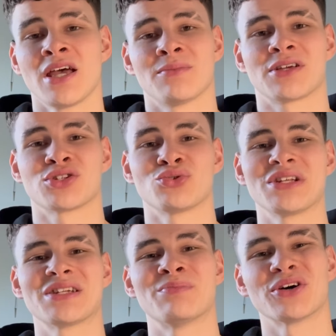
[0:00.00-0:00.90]
because you
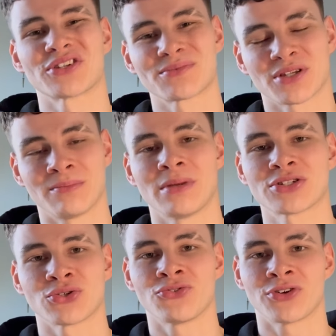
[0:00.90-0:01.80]
need to build up some
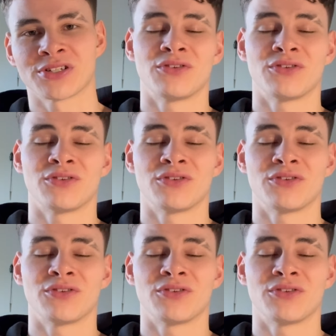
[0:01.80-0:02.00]
muscle first.